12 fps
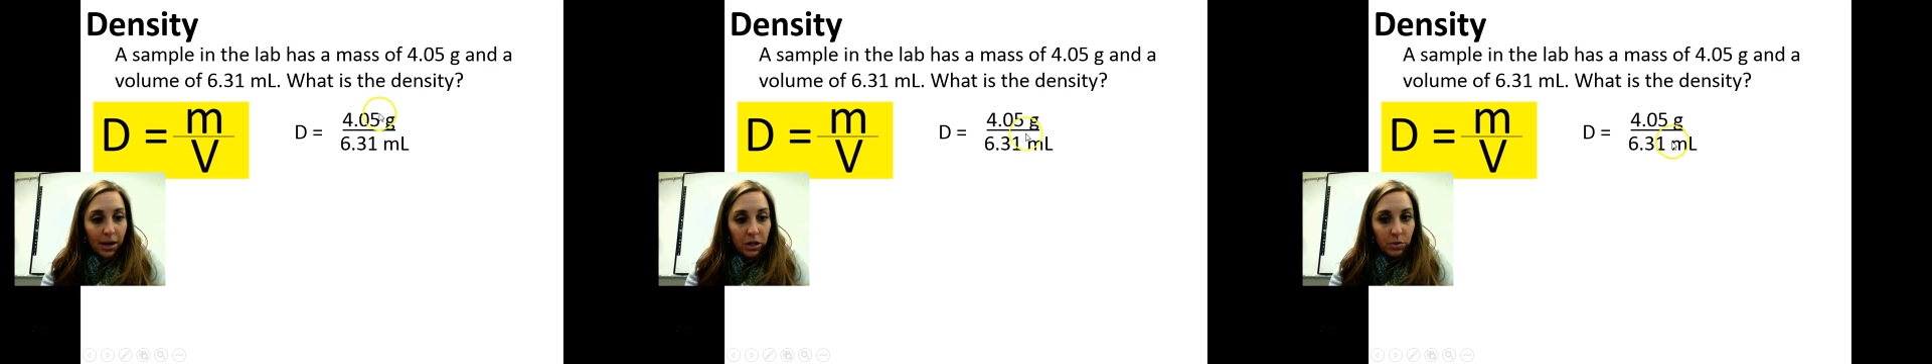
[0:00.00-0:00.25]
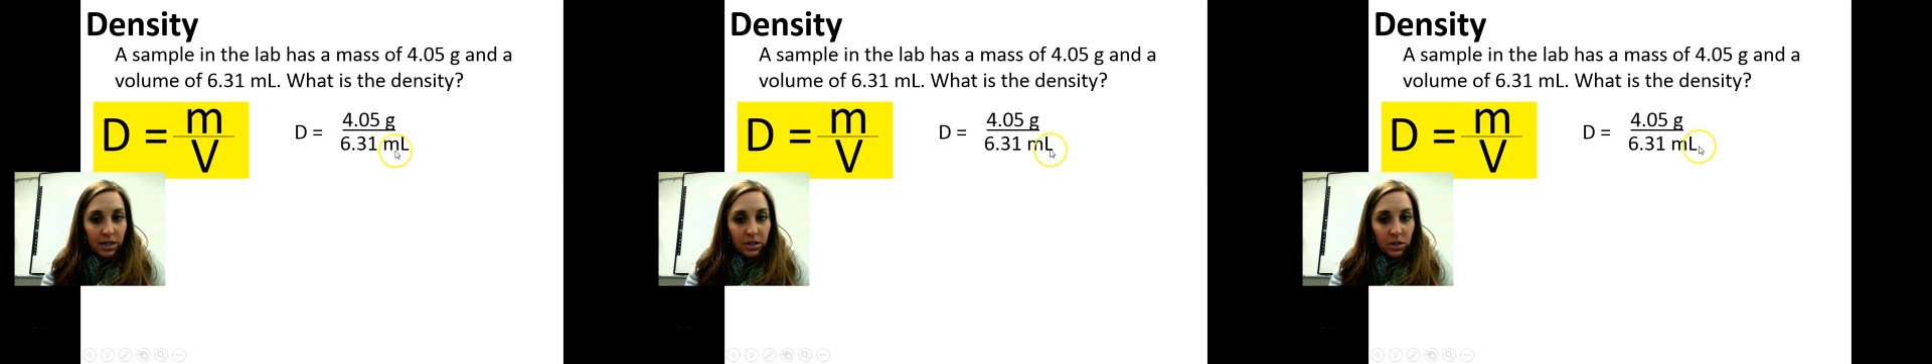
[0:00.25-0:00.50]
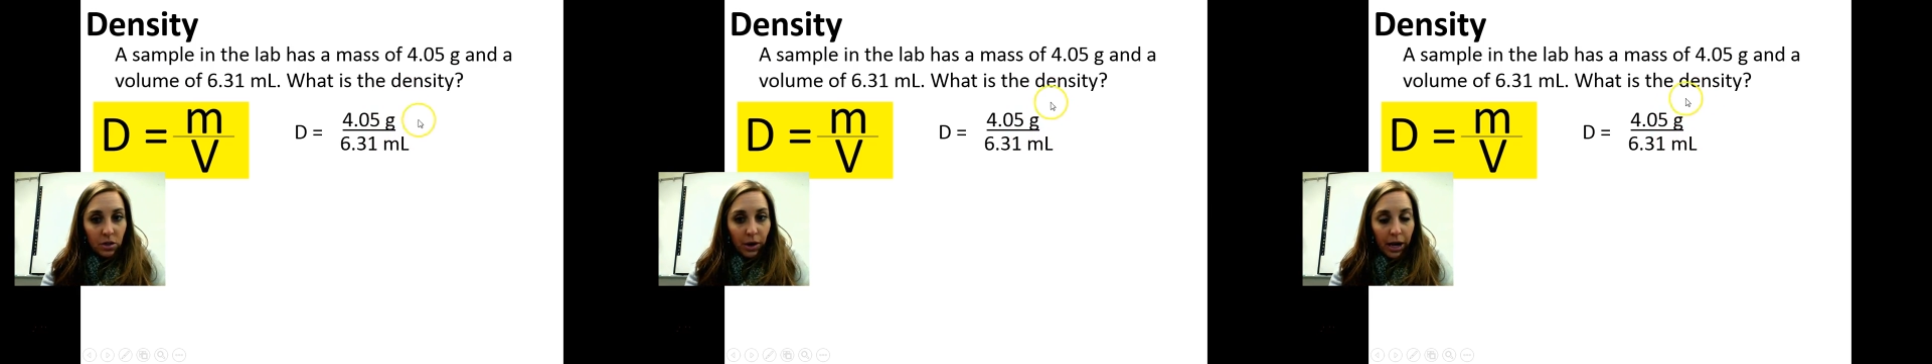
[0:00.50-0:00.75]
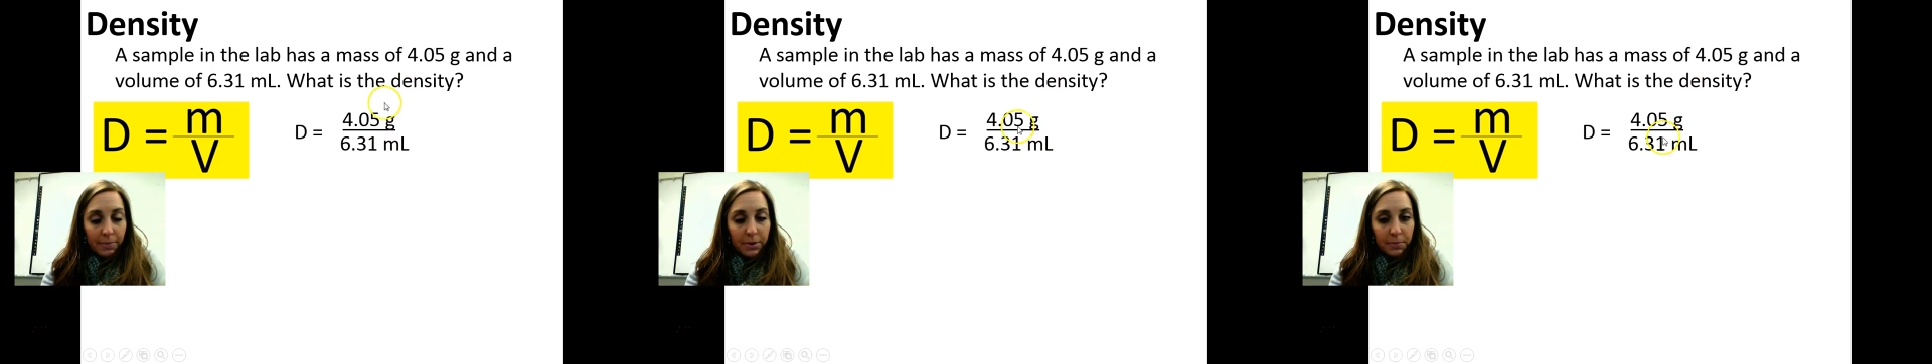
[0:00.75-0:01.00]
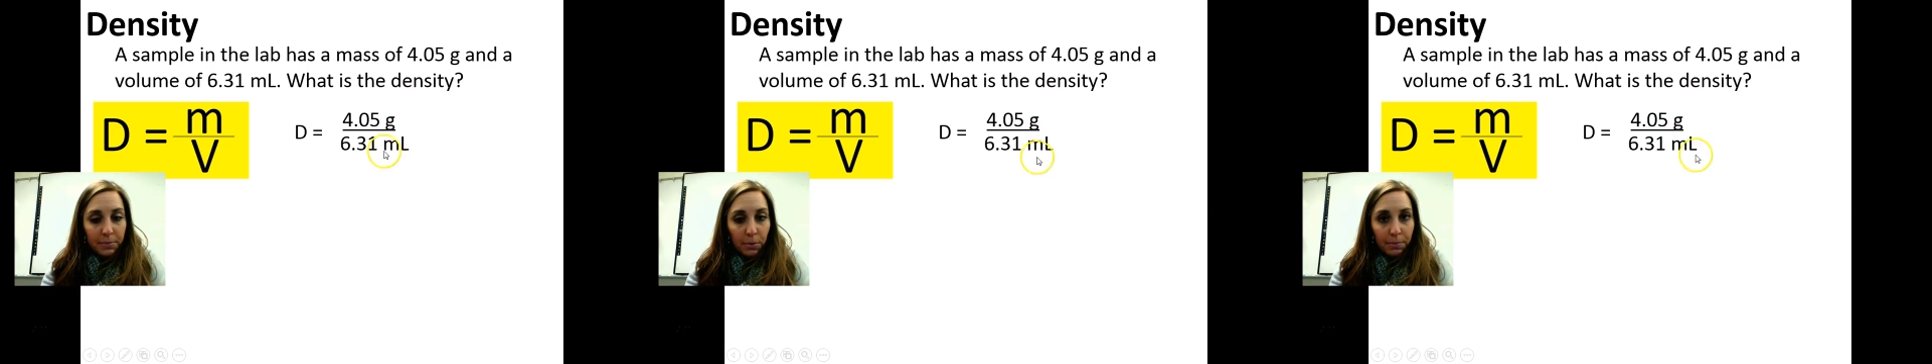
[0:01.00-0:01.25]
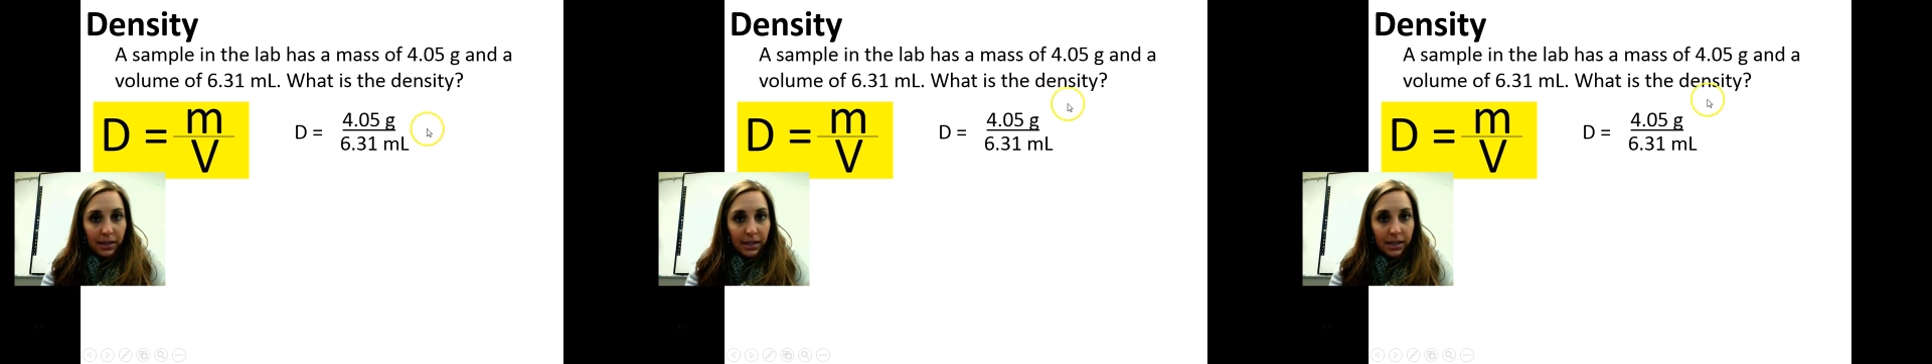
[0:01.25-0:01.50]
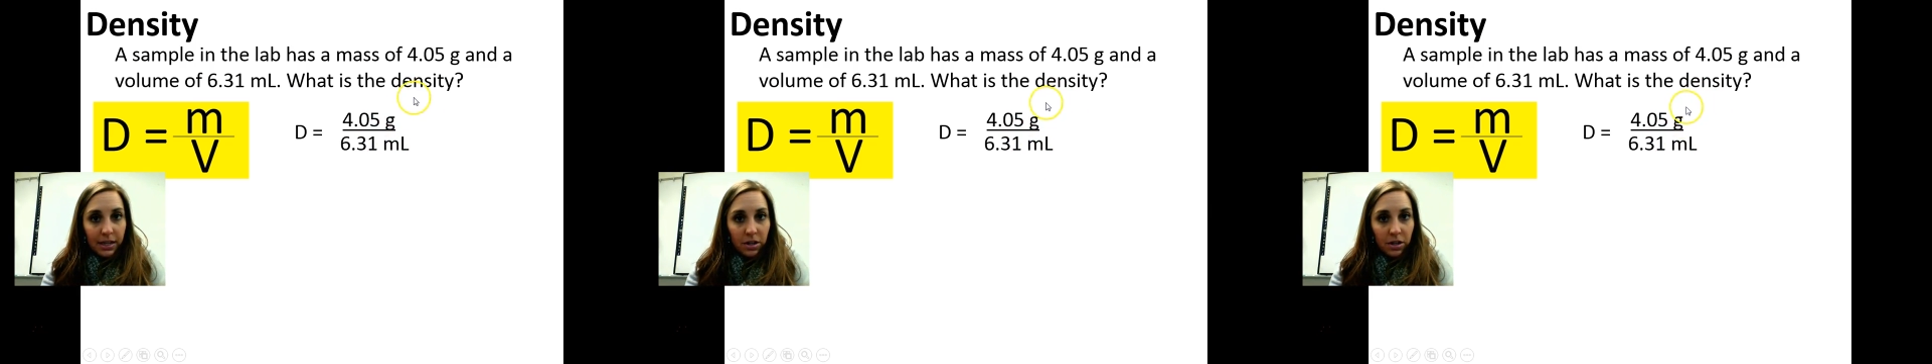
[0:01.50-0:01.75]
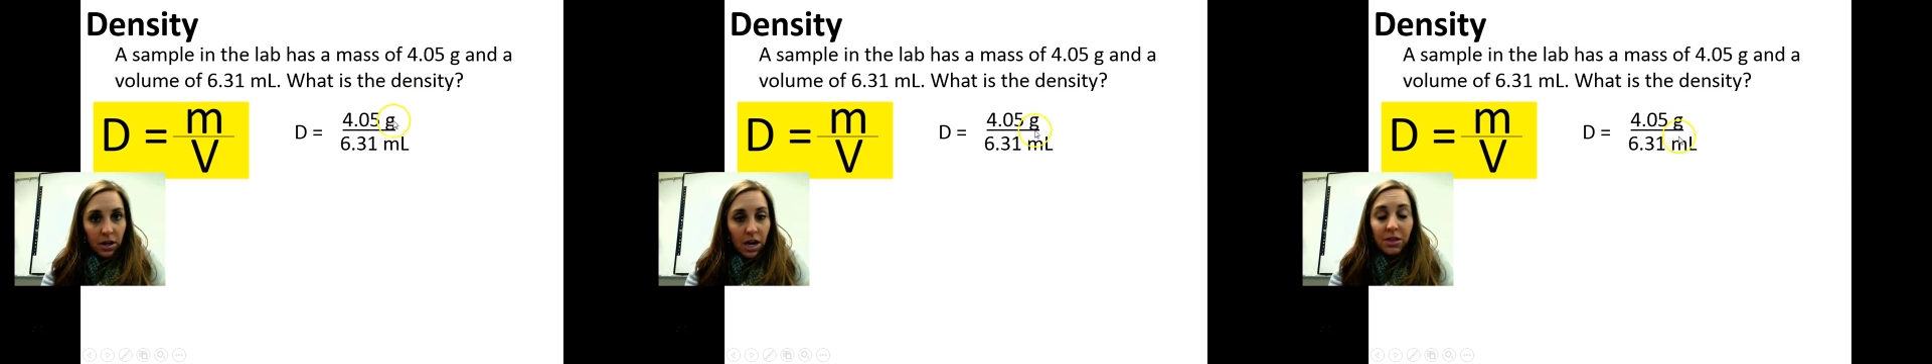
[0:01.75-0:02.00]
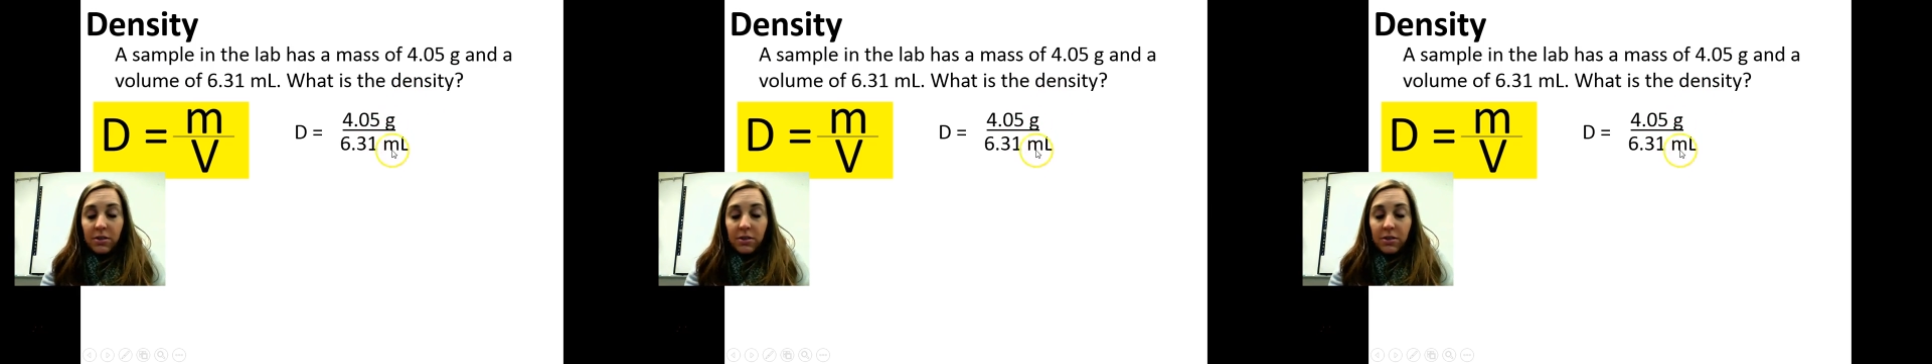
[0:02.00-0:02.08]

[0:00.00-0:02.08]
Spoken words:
units, grams per milliliter.